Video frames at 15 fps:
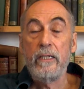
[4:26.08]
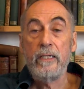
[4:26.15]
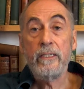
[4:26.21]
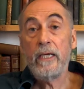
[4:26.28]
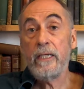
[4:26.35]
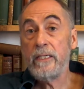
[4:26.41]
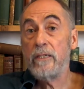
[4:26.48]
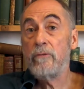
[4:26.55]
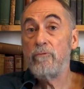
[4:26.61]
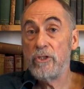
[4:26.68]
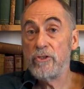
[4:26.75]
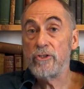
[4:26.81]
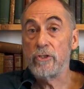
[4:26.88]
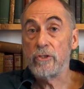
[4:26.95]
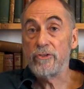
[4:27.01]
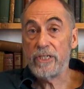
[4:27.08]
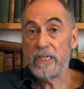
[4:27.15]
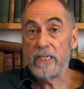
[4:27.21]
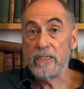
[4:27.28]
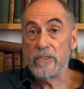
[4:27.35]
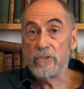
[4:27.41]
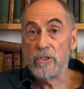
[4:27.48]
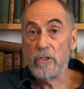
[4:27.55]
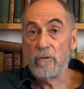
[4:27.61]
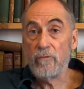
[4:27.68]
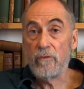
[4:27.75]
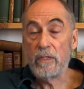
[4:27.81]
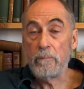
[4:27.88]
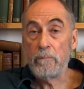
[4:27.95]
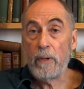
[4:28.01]
In any original Dickens
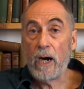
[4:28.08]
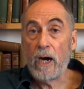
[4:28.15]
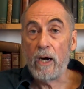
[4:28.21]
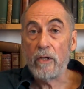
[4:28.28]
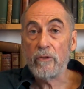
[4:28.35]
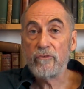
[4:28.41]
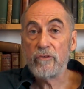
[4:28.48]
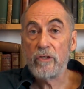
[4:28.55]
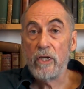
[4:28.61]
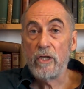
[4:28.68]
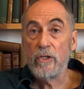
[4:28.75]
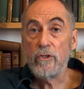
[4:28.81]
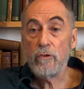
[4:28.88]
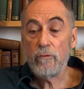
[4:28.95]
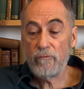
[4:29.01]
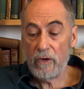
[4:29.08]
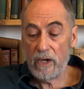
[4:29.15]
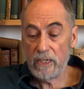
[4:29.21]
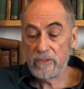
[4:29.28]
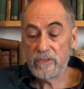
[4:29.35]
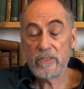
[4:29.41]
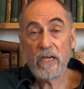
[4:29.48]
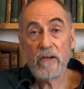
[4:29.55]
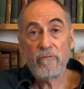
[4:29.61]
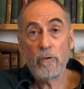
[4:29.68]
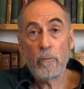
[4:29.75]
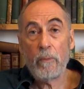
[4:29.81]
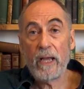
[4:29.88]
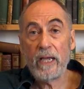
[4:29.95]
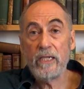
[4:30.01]
novel in parts, you'll find
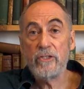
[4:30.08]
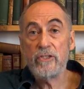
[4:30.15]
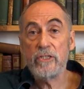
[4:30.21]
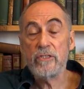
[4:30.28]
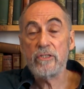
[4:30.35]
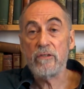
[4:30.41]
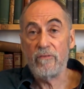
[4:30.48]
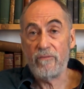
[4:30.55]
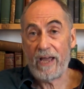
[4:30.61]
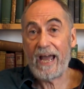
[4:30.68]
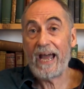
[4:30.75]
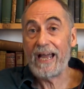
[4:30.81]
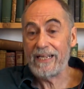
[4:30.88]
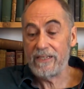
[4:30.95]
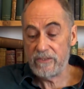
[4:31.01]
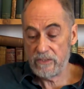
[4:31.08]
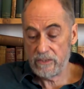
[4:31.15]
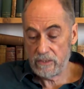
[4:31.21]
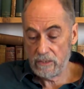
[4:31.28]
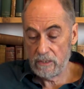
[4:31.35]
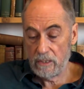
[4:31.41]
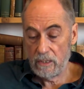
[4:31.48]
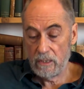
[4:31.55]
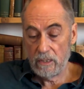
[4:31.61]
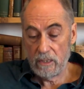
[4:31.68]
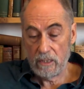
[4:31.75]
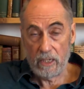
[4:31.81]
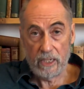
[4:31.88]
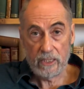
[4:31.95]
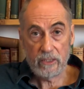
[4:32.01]
several pages of ads,
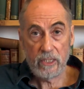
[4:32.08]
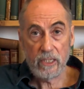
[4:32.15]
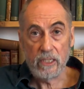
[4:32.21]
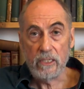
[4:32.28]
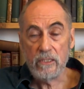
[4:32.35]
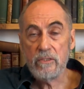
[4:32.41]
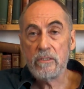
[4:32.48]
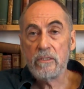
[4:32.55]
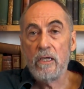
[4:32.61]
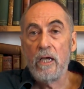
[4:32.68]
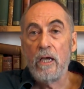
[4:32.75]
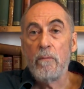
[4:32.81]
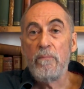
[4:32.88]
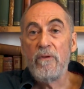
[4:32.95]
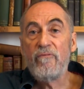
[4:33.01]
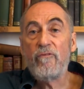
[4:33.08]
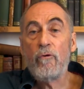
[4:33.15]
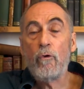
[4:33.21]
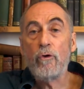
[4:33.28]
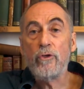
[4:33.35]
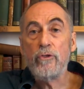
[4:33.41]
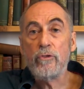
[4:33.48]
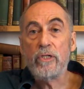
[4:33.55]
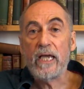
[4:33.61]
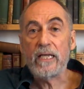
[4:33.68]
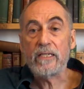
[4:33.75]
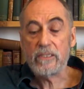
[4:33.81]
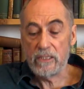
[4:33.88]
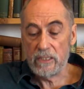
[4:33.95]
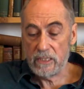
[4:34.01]
like these, before you
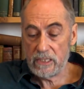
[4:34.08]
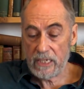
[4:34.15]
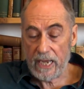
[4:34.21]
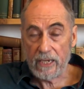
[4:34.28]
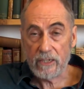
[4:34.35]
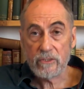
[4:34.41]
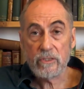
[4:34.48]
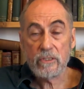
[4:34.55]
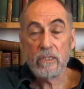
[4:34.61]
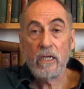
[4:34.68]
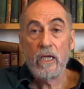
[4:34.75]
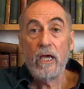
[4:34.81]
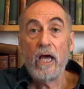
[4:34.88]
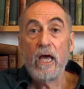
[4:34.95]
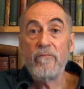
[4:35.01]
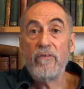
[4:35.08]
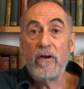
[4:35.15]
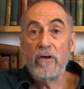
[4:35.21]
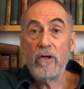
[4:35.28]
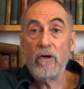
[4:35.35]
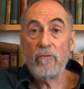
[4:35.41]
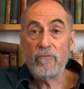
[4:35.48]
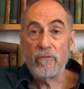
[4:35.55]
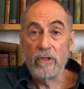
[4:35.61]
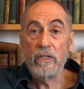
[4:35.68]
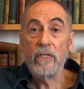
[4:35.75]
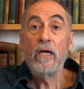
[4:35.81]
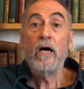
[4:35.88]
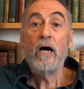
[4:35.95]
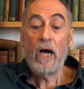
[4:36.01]
get to the text, and very
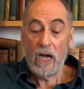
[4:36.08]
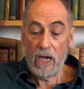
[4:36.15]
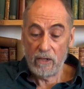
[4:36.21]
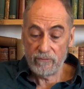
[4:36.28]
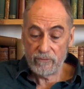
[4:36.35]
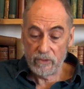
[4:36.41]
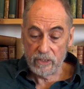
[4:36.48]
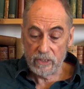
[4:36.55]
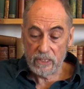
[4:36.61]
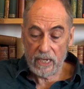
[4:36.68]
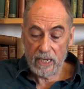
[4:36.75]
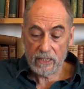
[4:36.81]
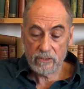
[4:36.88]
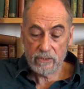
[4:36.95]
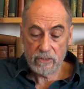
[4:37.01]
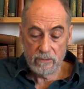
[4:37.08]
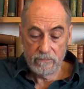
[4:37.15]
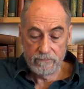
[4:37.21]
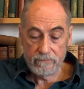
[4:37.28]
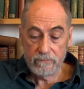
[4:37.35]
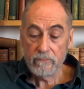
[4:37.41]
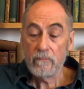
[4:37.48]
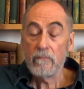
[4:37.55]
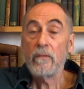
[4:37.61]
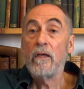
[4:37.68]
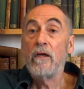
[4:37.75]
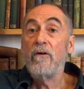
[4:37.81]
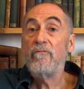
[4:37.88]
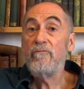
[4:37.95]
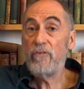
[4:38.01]
often, after the text,
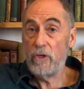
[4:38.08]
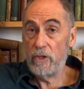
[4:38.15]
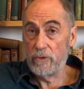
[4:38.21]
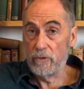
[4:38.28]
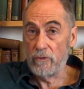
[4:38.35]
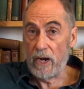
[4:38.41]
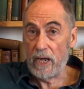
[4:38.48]
further